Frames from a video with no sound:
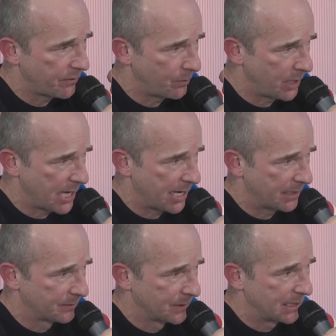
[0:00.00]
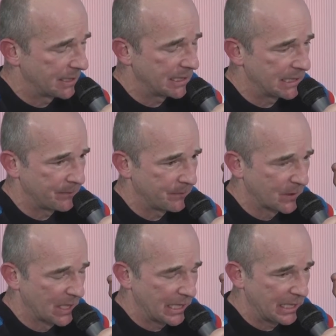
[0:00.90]
Plan. And
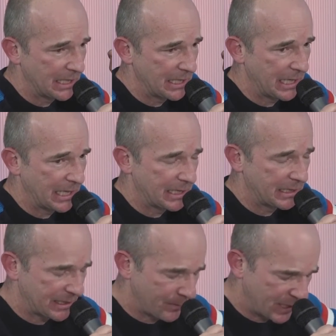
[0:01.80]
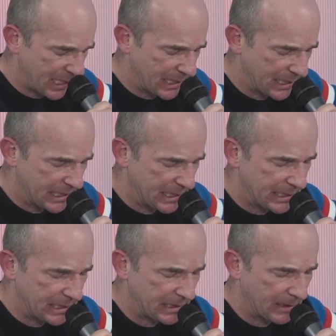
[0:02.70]
the subtitle
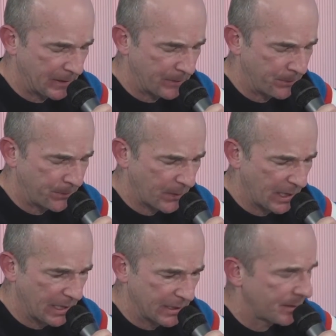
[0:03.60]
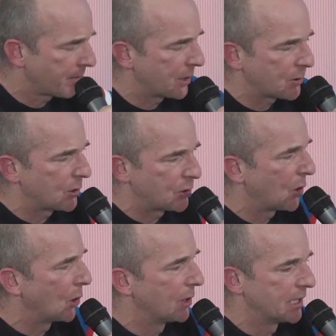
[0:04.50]
is something about
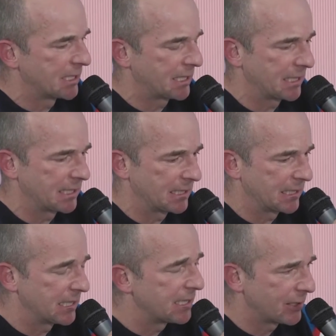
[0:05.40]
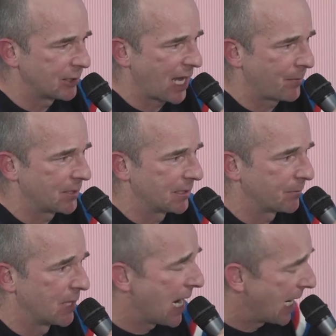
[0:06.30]
control and in digital
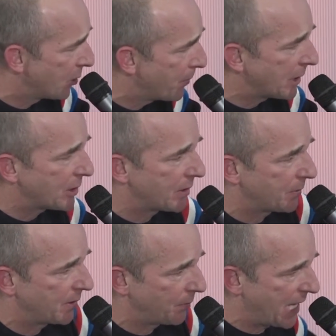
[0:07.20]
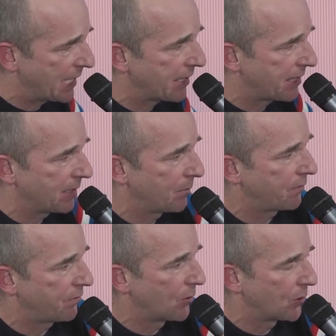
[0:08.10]
capitalism. And you mentioned the planning thing
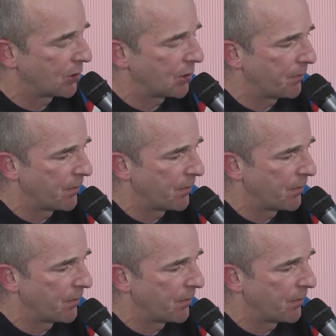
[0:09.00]
before.